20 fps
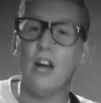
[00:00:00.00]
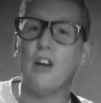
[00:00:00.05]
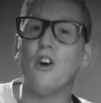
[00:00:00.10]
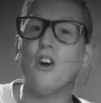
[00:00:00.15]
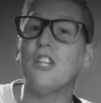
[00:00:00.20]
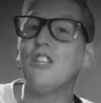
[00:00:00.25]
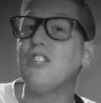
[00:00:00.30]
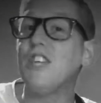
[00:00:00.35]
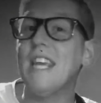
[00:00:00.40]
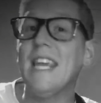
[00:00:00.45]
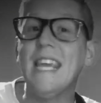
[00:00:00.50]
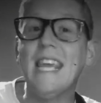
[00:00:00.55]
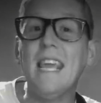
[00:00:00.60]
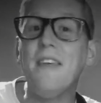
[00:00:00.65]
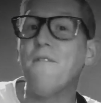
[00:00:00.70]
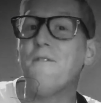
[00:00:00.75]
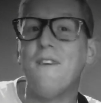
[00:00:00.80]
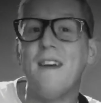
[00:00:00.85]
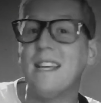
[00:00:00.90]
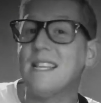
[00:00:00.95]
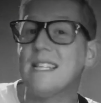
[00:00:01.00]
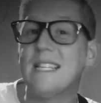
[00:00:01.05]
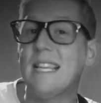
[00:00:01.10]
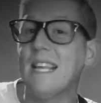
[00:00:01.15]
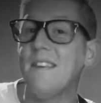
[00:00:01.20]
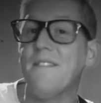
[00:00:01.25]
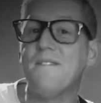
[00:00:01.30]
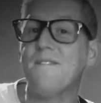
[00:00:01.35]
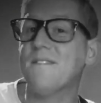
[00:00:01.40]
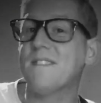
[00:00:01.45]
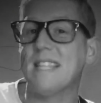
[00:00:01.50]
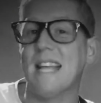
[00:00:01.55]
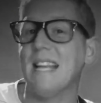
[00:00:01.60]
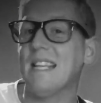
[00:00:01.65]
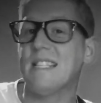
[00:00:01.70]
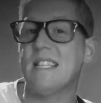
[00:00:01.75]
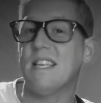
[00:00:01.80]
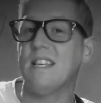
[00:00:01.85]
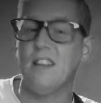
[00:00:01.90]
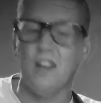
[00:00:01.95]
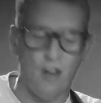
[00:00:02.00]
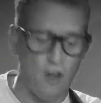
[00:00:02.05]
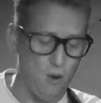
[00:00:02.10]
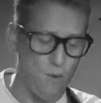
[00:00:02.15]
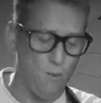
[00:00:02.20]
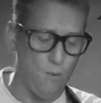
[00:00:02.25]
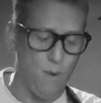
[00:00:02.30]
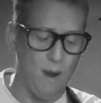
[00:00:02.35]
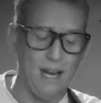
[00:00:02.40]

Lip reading: I got a cheeky festive Santa gnome.